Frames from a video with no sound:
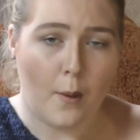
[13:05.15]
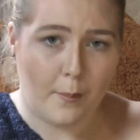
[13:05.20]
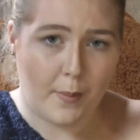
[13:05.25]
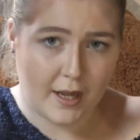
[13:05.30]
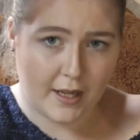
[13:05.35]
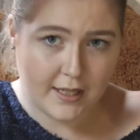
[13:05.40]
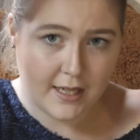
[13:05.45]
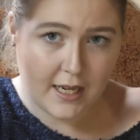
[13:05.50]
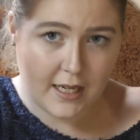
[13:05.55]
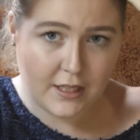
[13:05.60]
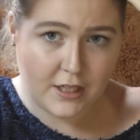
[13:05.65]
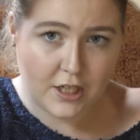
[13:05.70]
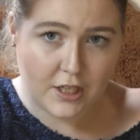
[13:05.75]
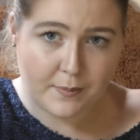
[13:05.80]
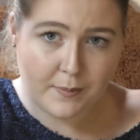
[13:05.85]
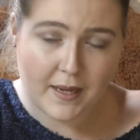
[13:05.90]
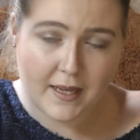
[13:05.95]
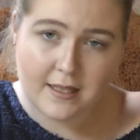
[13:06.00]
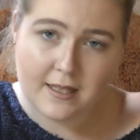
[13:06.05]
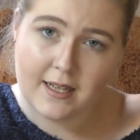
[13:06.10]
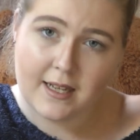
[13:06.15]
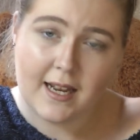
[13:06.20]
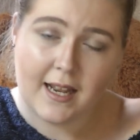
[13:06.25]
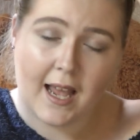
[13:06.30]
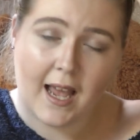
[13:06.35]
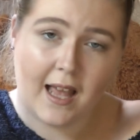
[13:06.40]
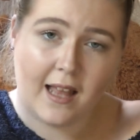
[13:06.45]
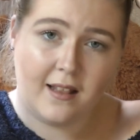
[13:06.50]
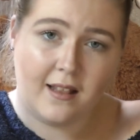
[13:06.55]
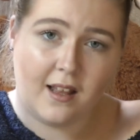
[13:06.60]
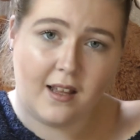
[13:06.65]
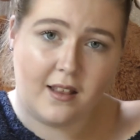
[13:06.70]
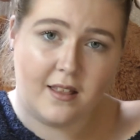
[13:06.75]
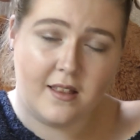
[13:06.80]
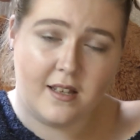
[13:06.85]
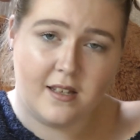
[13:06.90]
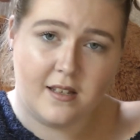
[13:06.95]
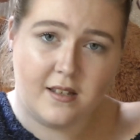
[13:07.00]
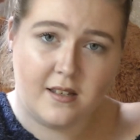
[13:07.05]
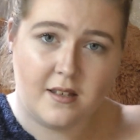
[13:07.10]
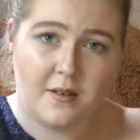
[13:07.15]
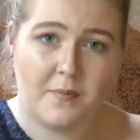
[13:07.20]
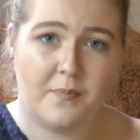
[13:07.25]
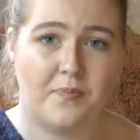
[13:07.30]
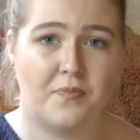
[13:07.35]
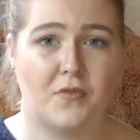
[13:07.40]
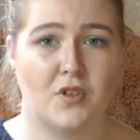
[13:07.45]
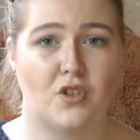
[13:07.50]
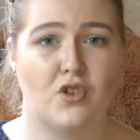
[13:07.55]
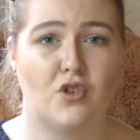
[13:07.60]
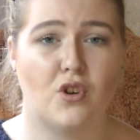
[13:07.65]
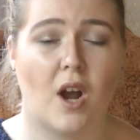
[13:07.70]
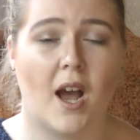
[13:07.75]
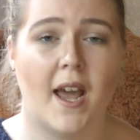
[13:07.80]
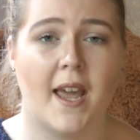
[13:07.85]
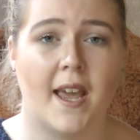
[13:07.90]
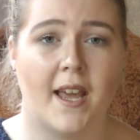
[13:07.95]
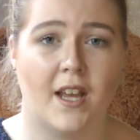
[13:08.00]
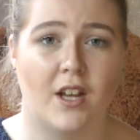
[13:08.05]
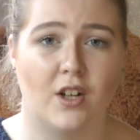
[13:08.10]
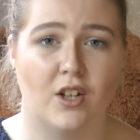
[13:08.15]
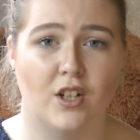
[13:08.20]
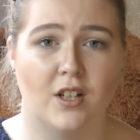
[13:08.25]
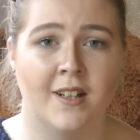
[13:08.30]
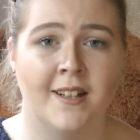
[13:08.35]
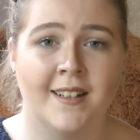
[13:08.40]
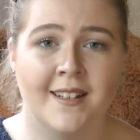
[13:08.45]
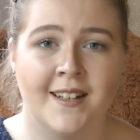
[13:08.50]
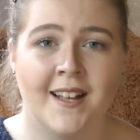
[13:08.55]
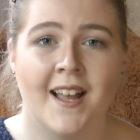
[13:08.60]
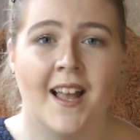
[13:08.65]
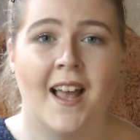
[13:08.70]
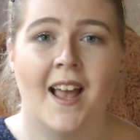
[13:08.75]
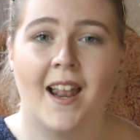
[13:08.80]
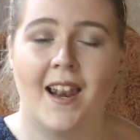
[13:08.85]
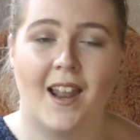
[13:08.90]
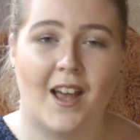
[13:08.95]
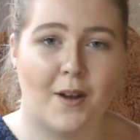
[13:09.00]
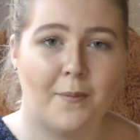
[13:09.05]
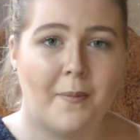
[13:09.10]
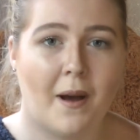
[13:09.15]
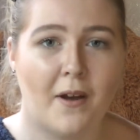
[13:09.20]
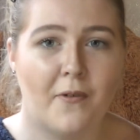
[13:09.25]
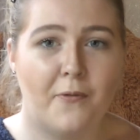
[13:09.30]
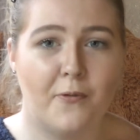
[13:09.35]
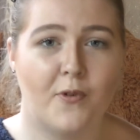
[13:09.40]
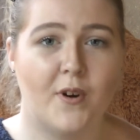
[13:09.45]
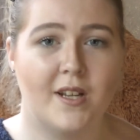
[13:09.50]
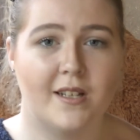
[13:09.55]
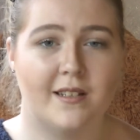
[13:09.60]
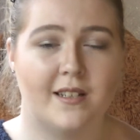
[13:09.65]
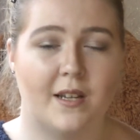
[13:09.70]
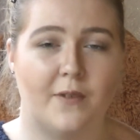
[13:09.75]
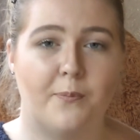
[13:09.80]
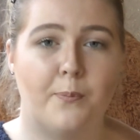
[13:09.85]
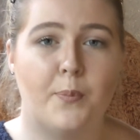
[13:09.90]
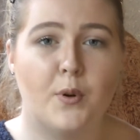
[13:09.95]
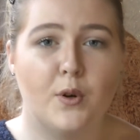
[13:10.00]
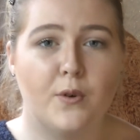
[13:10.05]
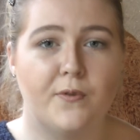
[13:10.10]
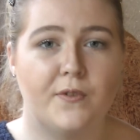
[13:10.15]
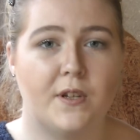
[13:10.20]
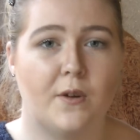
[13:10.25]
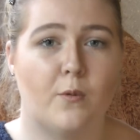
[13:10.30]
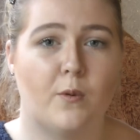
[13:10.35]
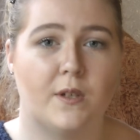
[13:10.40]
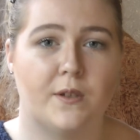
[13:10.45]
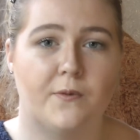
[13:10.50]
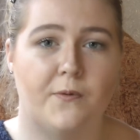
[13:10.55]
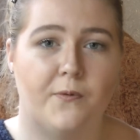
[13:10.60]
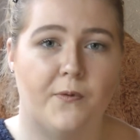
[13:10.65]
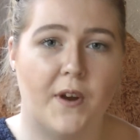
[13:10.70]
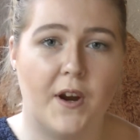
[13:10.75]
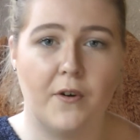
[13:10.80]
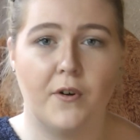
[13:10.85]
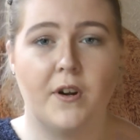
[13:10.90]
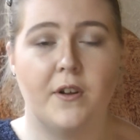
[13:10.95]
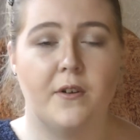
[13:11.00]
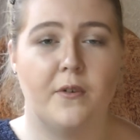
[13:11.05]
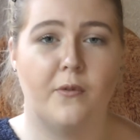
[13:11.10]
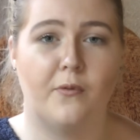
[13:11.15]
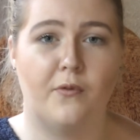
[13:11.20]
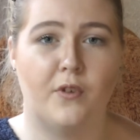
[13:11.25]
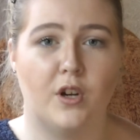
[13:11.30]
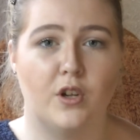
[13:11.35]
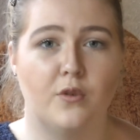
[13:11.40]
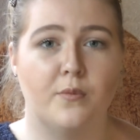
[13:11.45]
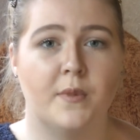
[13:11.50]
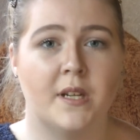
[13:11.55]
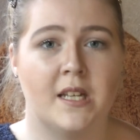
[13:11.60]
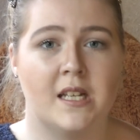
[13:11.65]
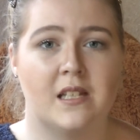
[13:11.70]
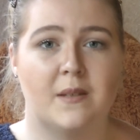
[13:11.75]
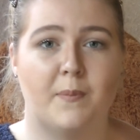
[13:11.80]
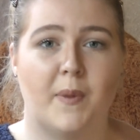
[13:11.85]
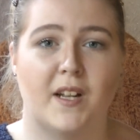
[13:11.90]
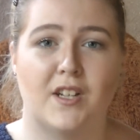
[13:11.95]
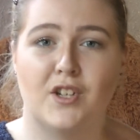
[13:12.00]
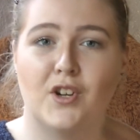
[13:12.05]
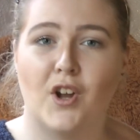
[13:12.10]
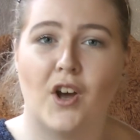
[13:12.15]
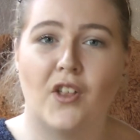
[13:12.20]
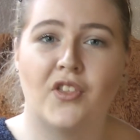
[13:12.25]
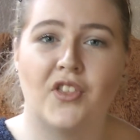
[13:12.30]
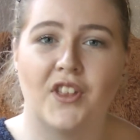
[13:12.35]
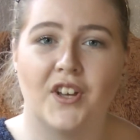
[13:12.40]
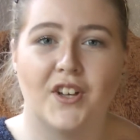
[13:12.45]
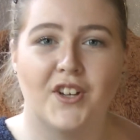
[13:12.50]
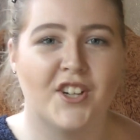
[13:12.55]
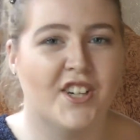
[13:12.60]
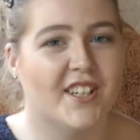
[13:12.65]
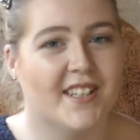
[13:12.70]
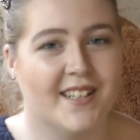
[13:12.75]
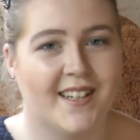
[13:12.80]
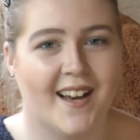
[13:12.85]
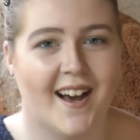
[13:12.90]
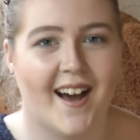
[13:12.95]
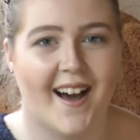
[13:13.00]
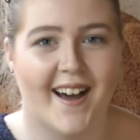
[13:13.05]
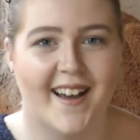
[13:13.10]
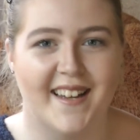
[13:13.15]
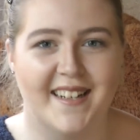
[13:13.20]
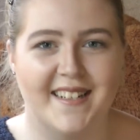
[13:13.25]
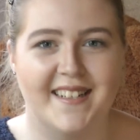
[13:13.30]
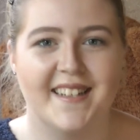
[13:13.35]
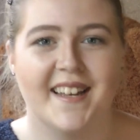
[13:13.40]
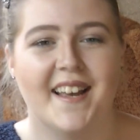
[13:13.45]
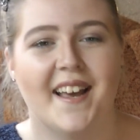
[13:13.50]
but it just basically had like this triangle. Like my frizz, it poofed. It was very voluminous, but not the good kind